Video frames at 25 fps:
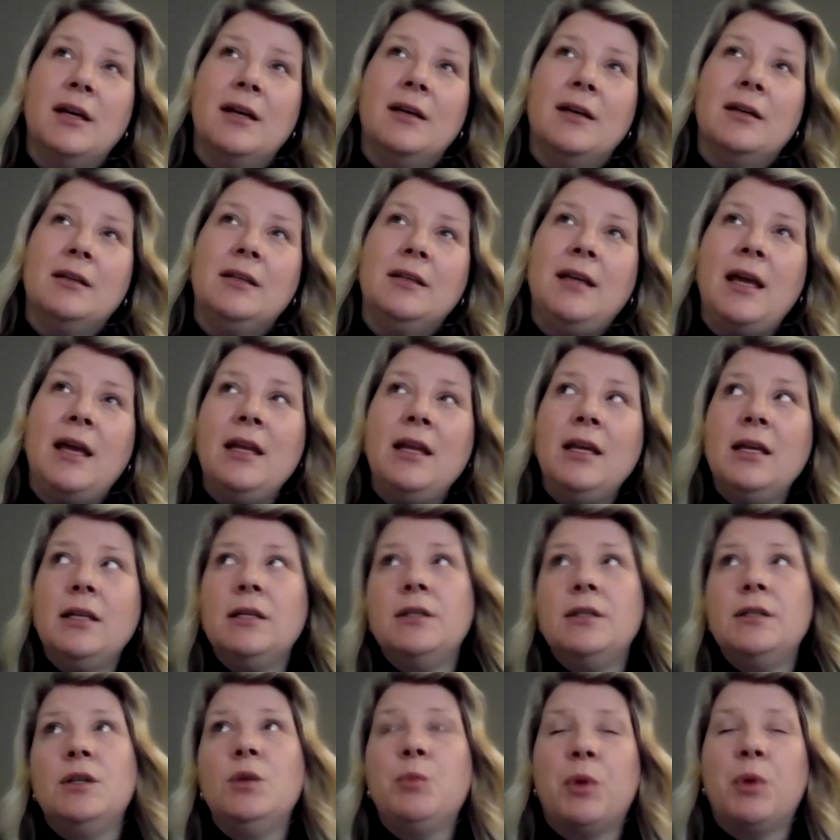getting
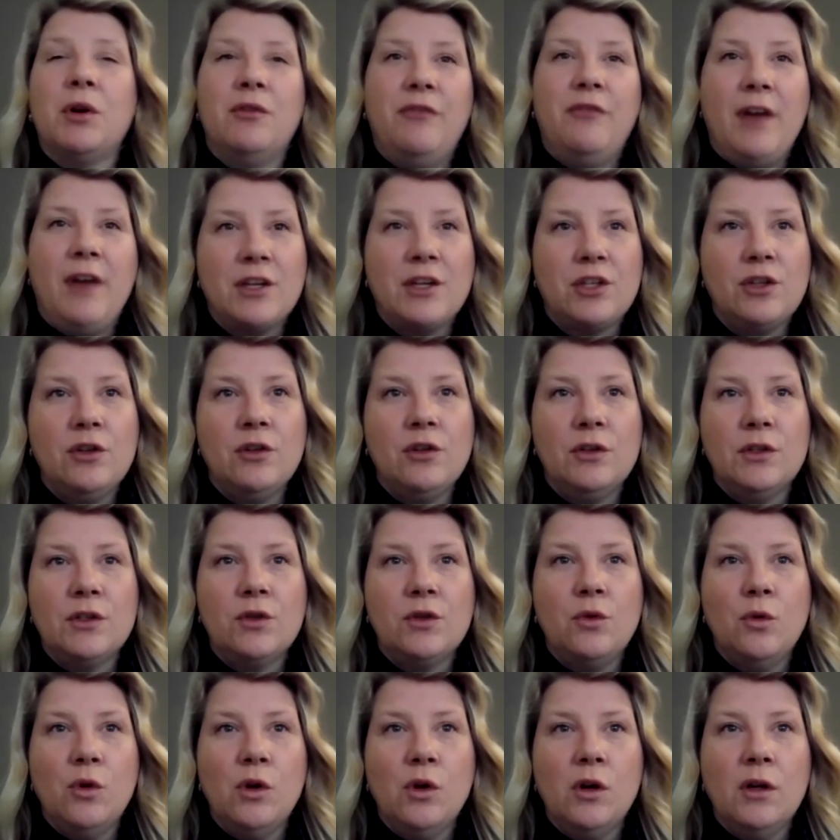into professional
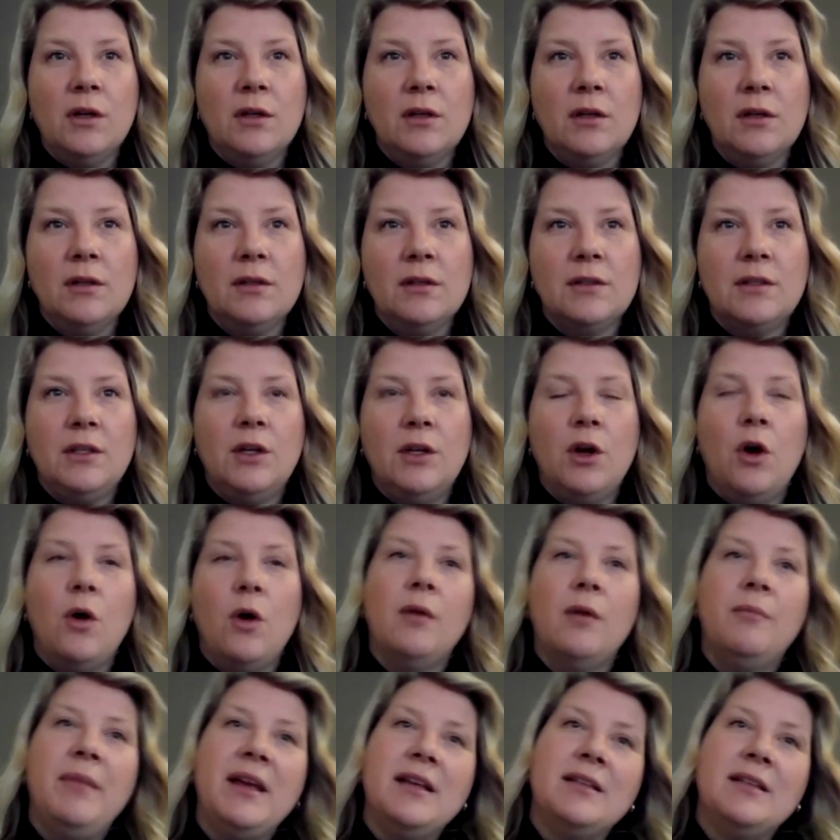schools,
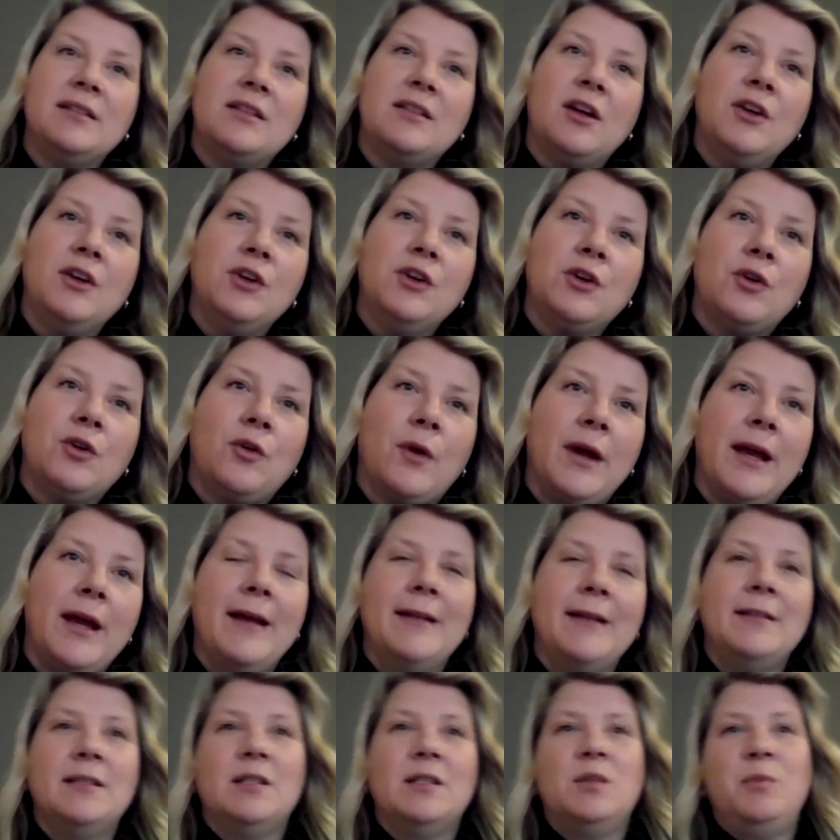based on your
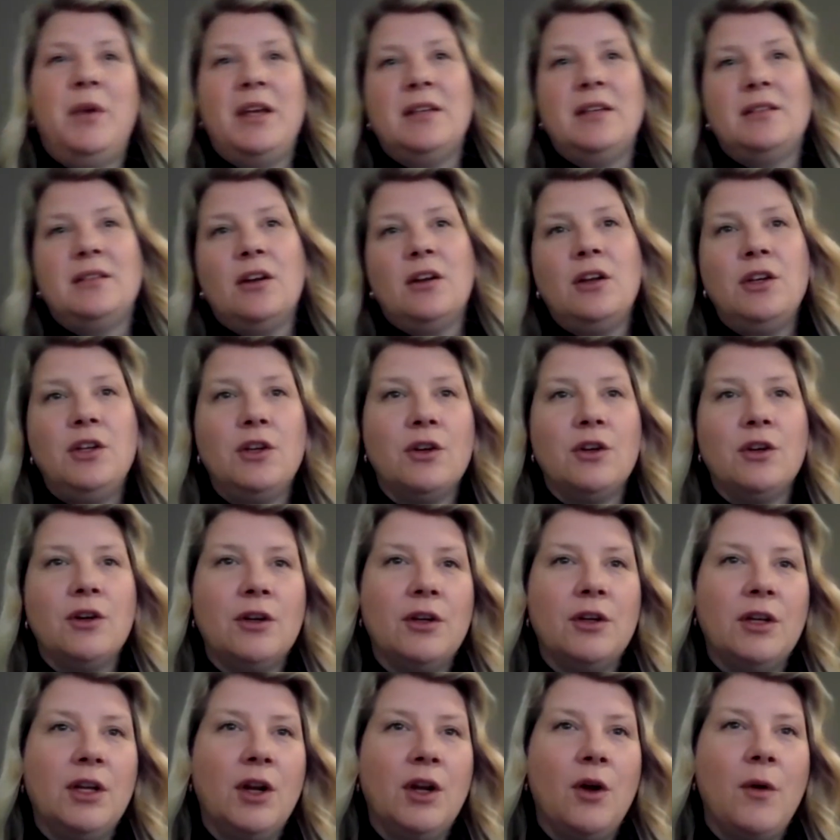grades, it's based on
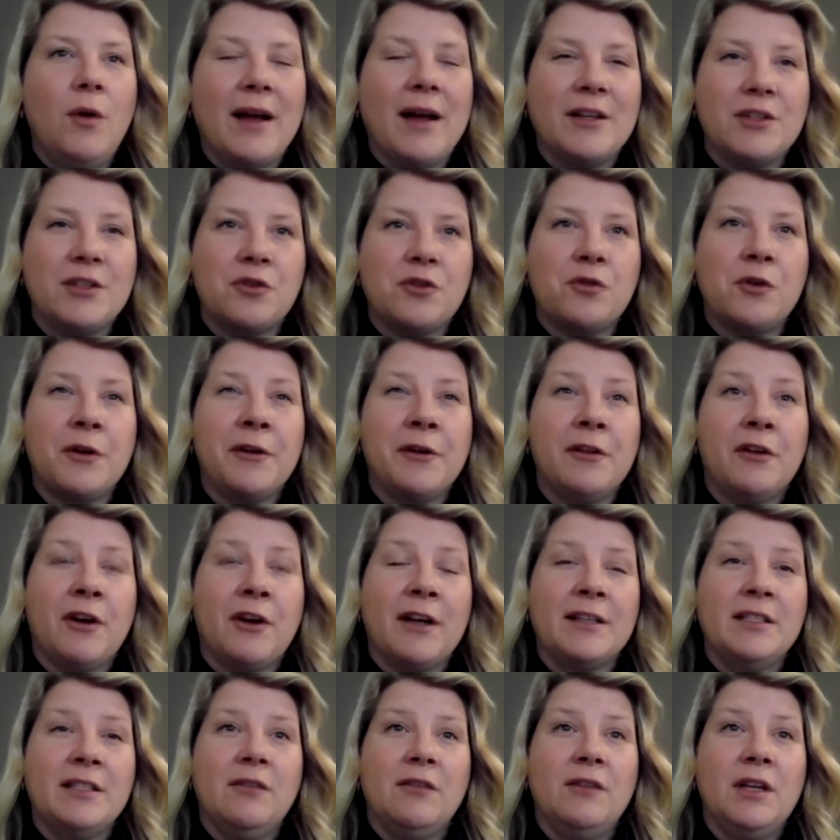your, extracurricular
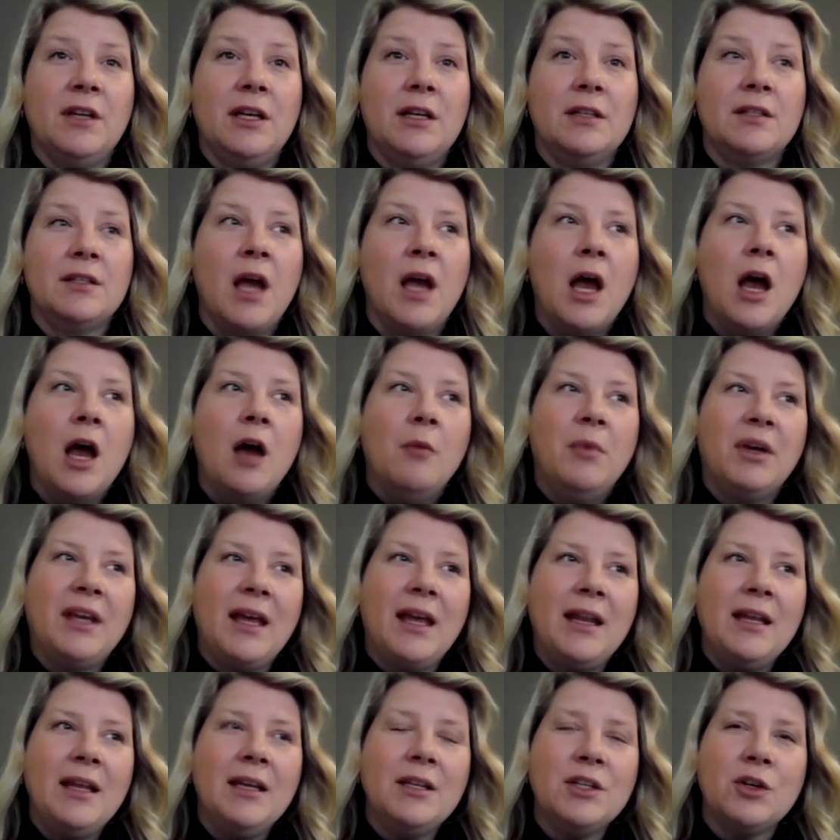activities, but
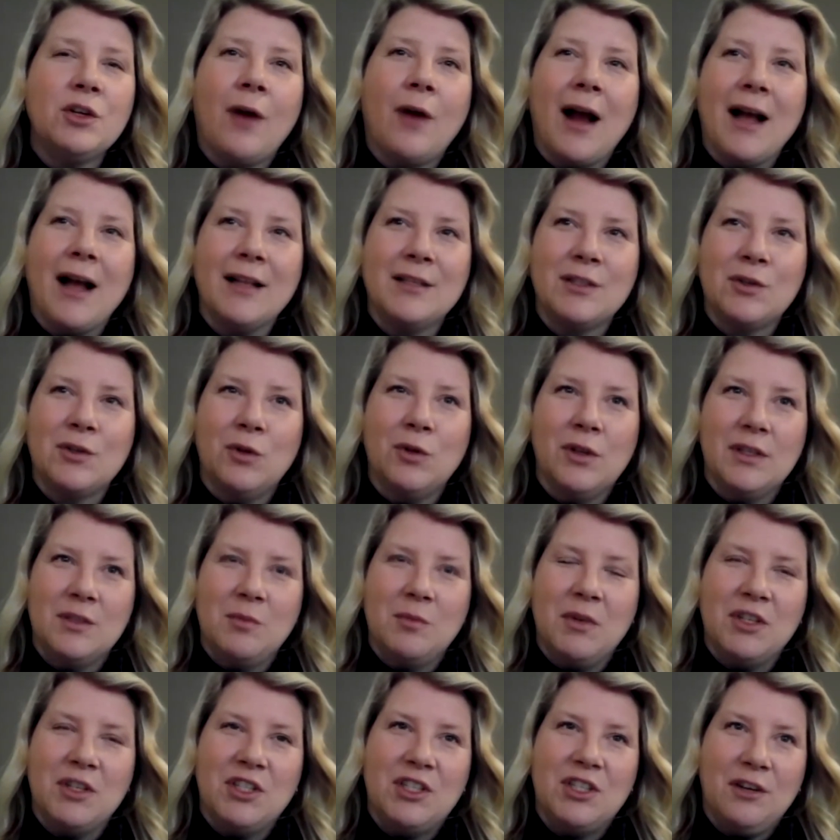getting into grad school is
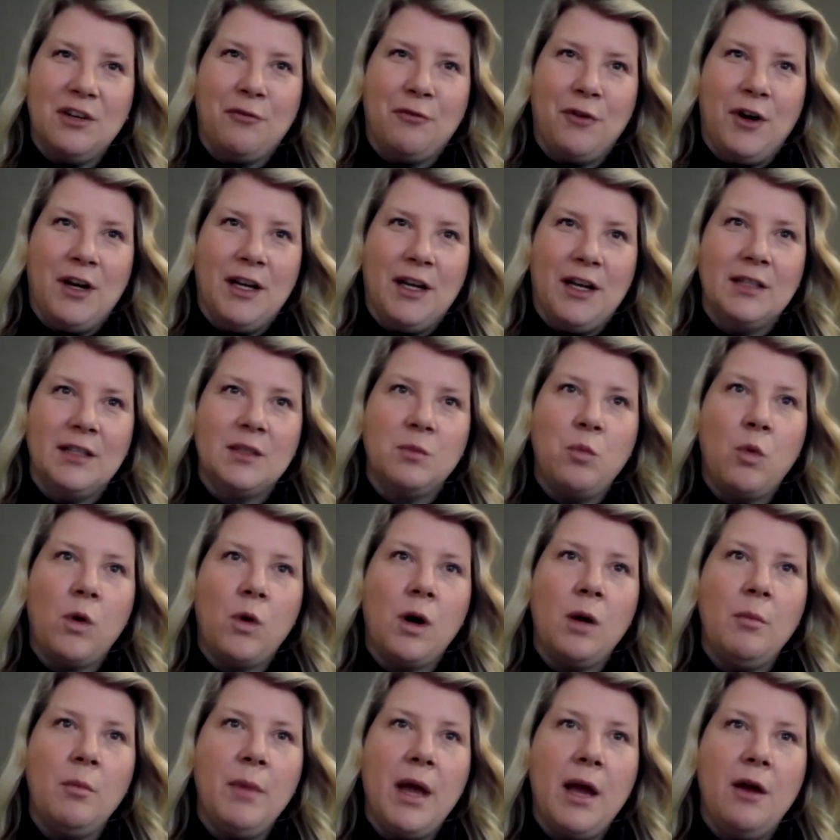much different. It's
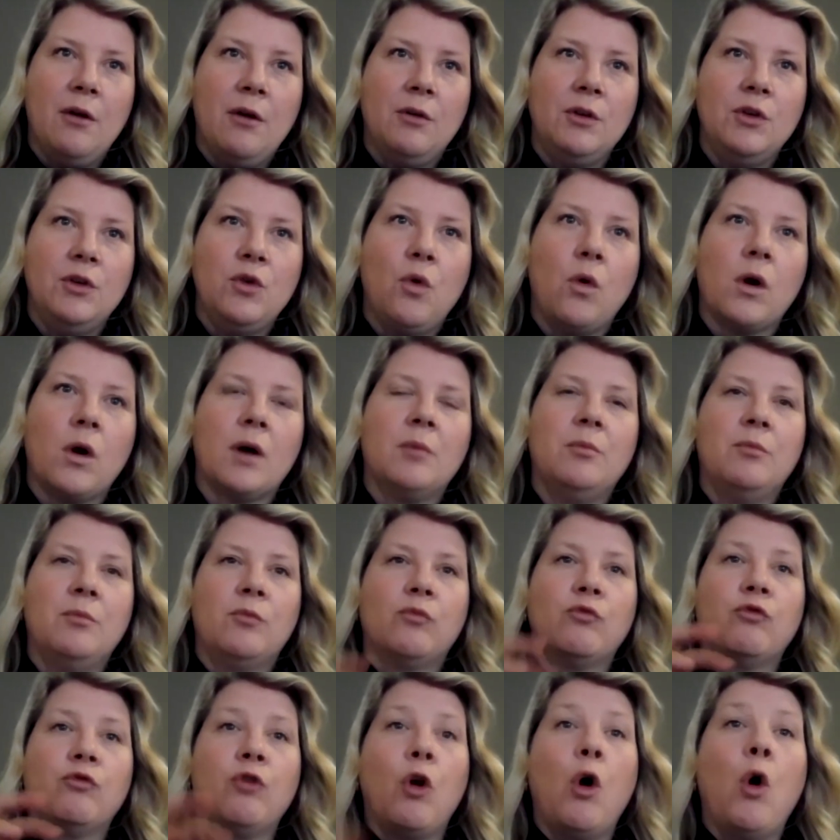more about your
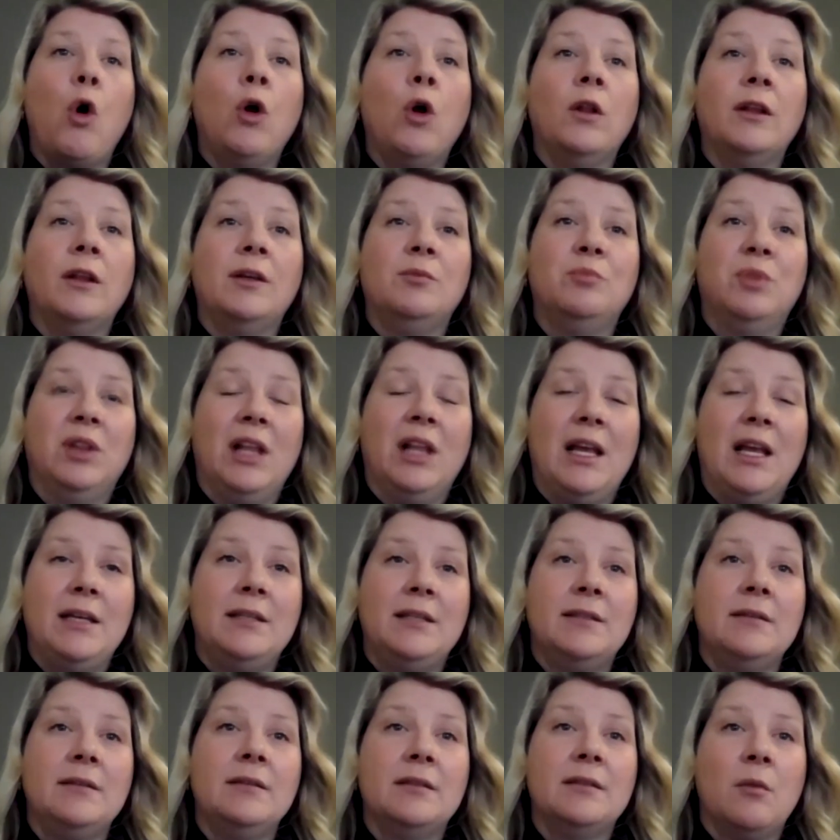role and
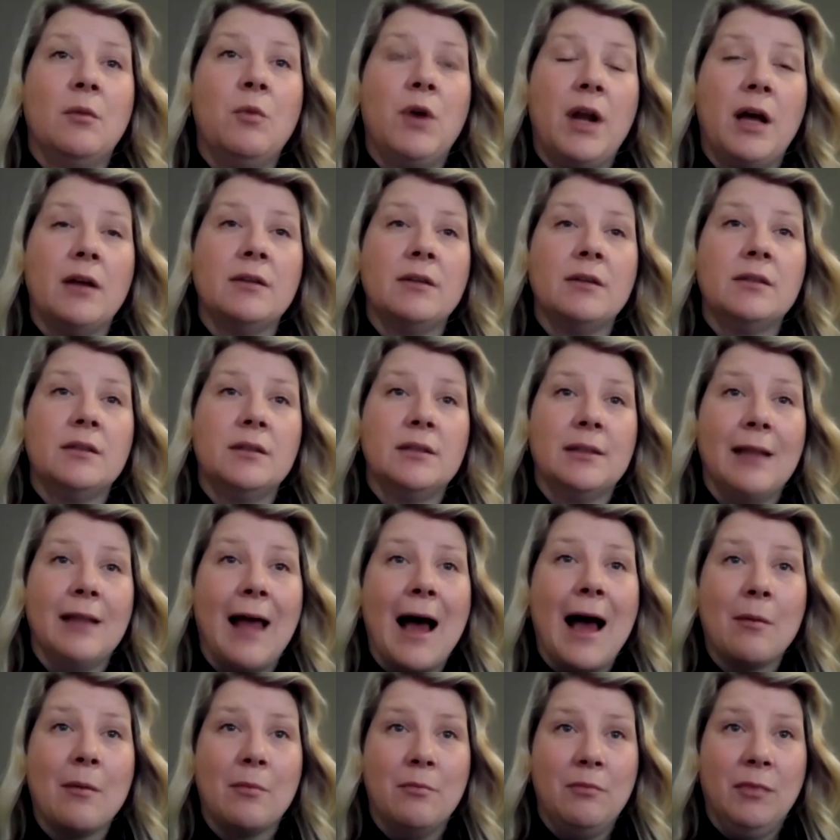place in someone else's
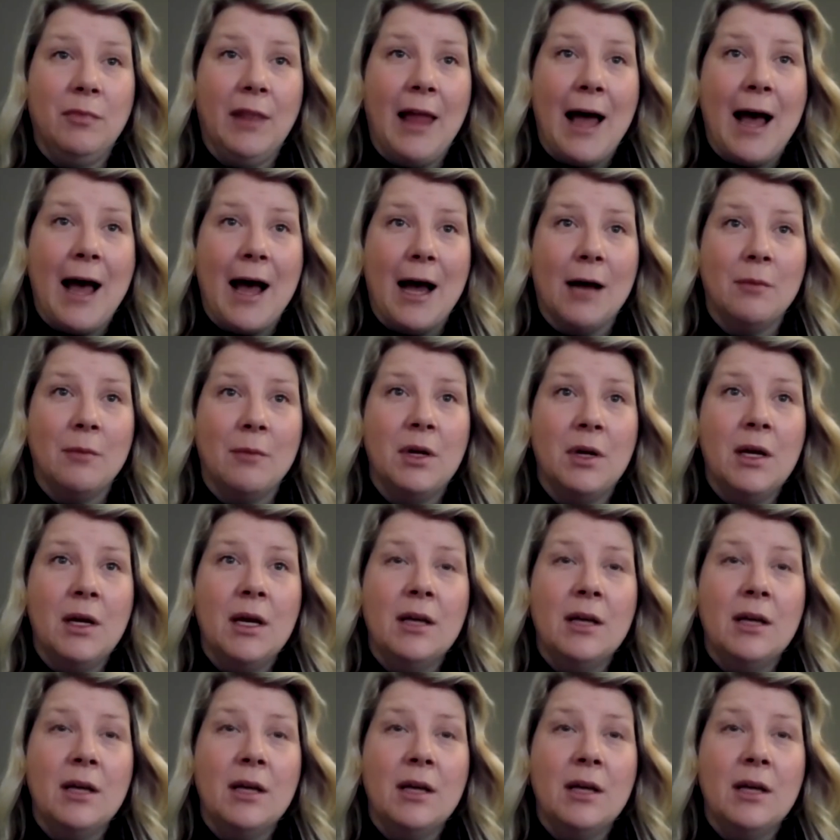lab.